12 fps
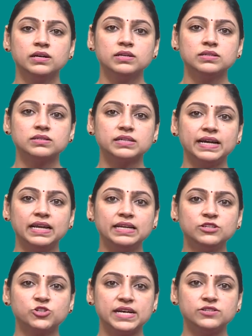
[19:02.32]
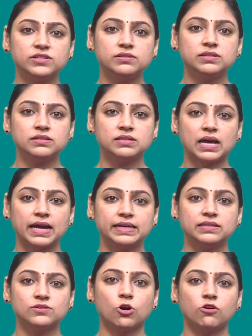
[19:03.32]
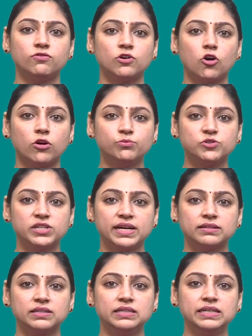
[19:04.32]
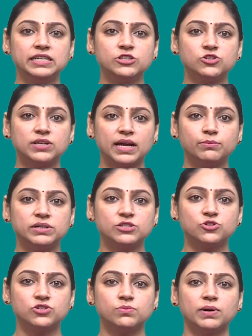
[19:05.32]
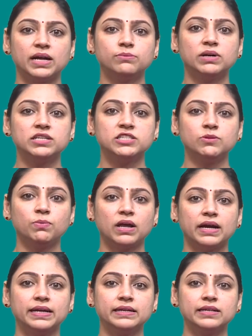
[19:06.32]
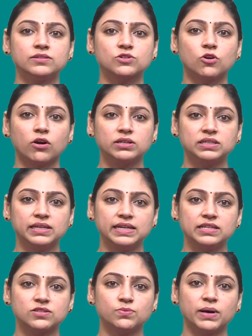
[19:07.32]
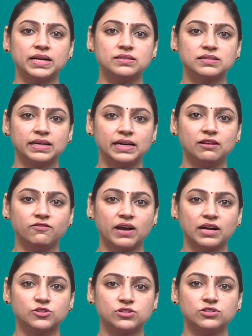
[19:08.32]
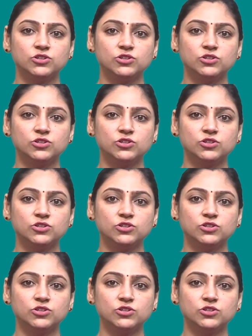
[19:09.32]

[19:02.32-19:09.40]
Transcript: Scaling changes the size of an object in each dimension by multiplying its coordinates by scale factor.